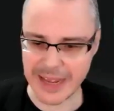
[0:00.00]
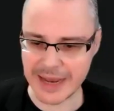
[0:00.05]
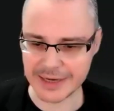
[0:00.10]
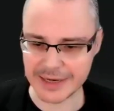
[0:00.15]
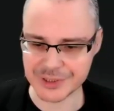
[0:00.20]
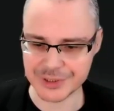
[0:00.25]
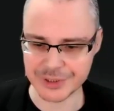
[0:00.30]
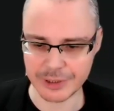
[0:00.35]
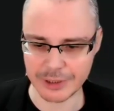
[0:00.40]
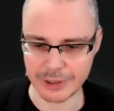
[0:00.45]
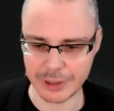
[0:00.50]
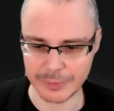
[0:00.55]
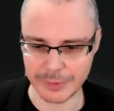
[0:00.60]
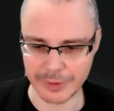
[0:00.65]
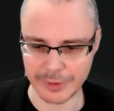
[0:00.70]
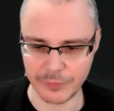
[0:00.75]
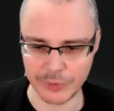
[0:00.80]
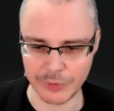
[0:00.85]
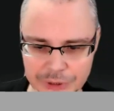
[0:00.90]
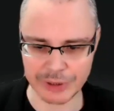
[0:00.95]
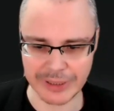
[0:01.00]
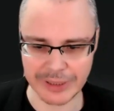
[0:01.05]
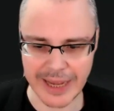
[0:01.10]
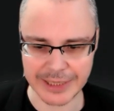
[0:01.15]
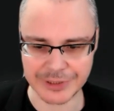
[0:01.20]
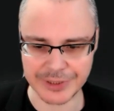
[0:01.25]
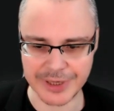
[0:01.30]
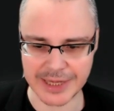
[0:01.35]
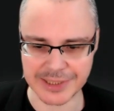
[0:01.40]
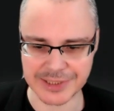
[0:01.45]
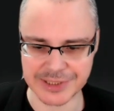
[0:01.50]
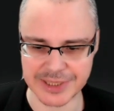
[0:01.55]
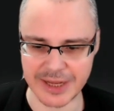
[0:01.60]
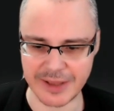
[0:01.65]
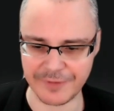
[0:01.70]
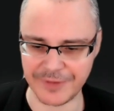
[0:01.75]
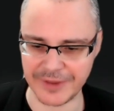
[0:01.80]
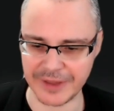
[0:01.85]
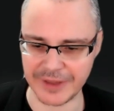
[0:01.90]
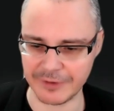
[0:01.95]
Alex Shedogubov, would you like to add
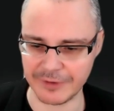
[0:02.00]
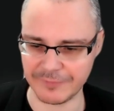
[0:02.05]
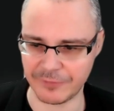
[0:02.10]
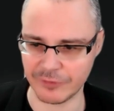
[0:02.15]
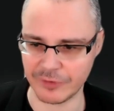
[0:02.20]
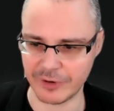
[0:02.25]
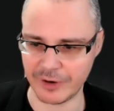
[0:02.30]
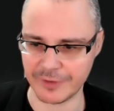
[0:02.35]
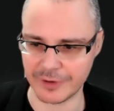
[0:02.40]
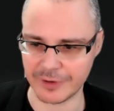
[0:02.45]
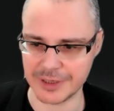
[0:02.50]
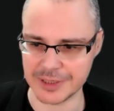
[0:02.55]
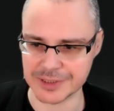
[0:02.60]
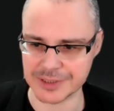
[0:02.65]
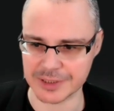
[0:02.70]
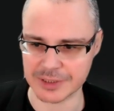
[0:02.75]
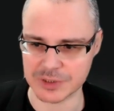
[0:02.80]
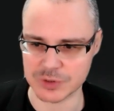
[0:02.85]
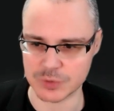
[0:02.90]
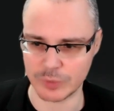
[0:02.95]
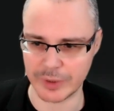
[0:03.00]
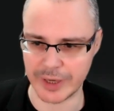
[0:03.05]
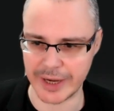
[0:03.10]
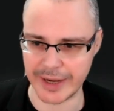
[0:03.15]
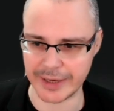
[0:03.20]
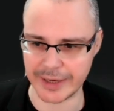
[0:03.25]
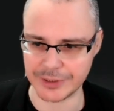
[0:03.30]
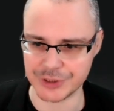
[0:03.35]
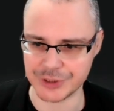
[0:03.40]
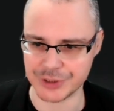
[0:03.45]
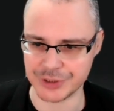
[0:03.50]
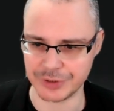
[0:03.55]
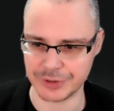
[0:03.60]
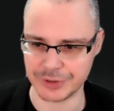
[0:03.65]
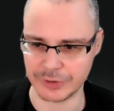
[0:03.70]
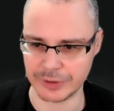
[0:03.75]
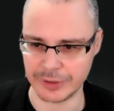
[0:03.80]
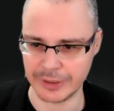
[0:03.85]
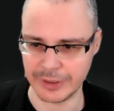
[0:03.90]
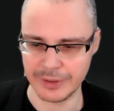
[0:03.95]
something for the reasons why
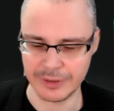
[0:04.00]
should